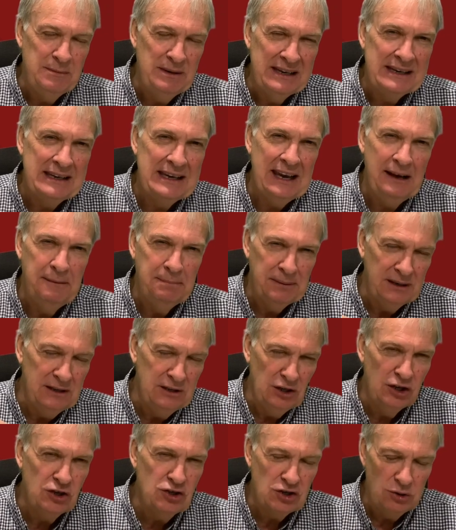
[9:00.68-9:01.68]
your keeper
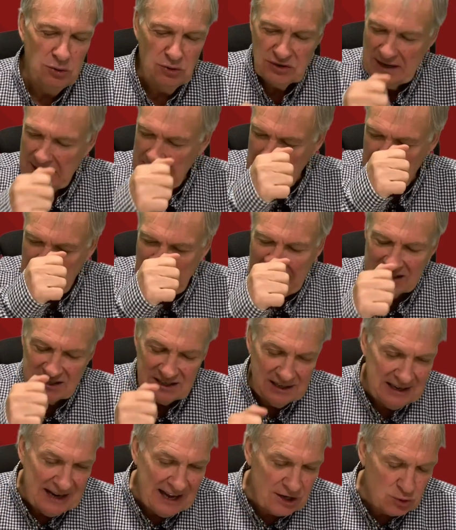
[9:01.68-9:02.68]
and your two centre-backs,
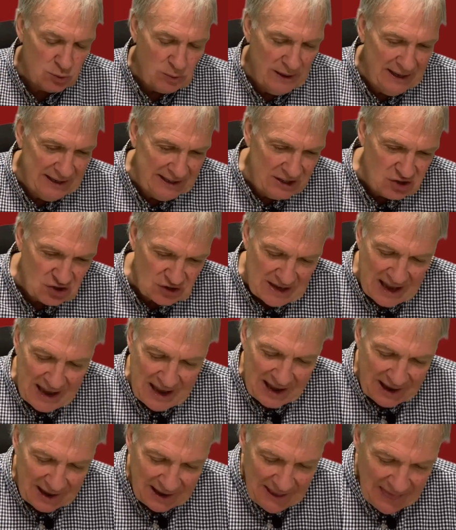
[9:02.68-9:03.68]
and that's where you
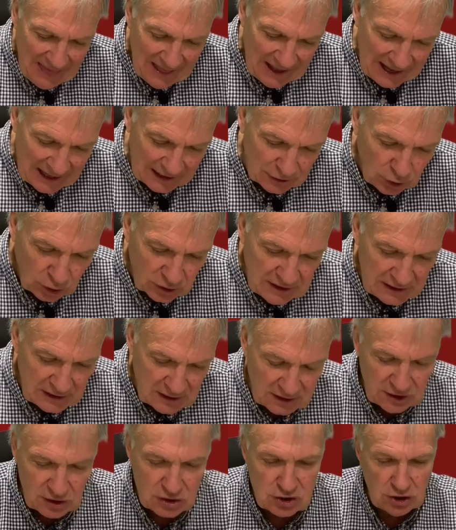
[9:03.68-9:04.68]
start. And looking
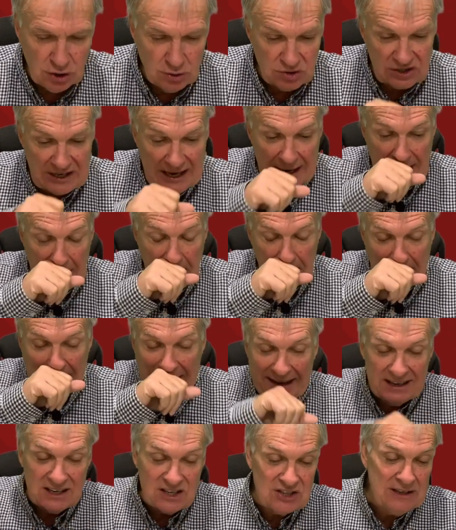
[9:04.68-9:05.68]
at the two
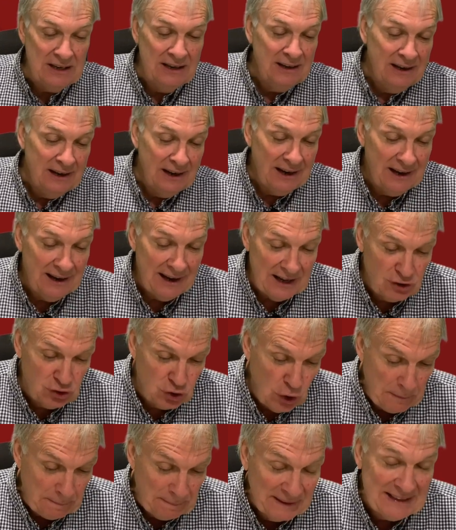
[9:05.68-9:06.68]
centre-backs, I
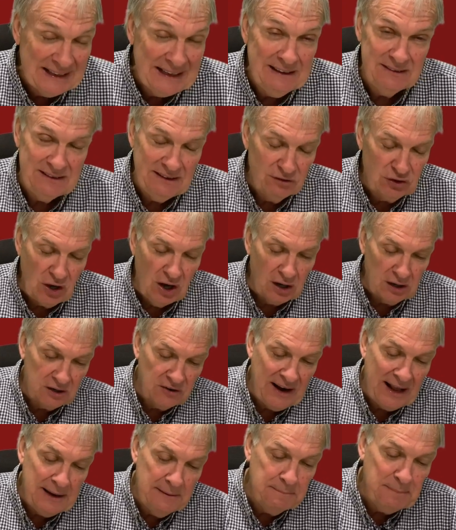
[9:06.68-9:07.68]
do believe they've got a
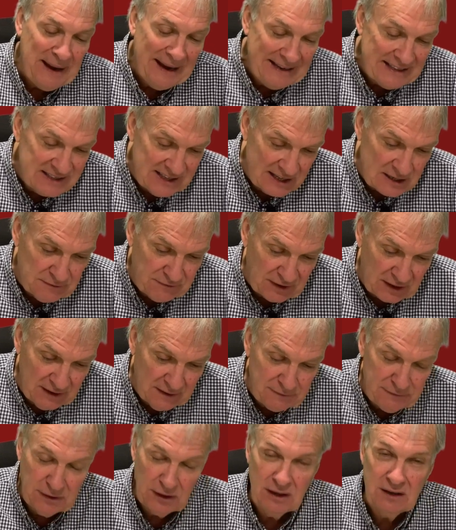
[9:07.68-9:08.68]
great basis for
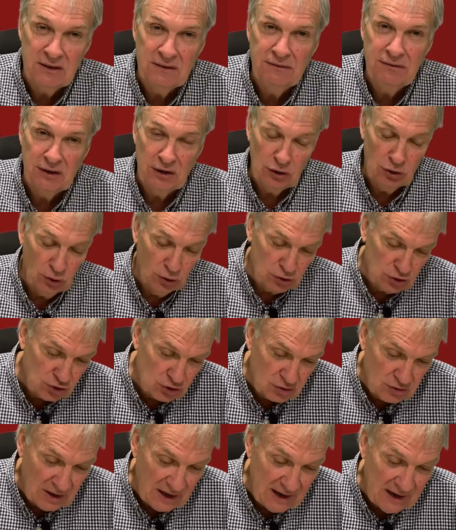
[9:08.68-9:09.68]
being
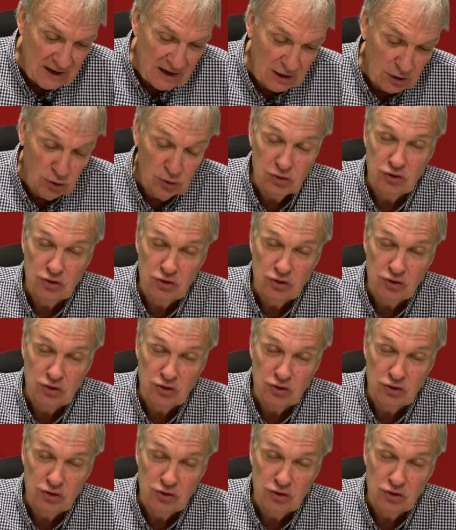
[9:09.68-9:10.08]
a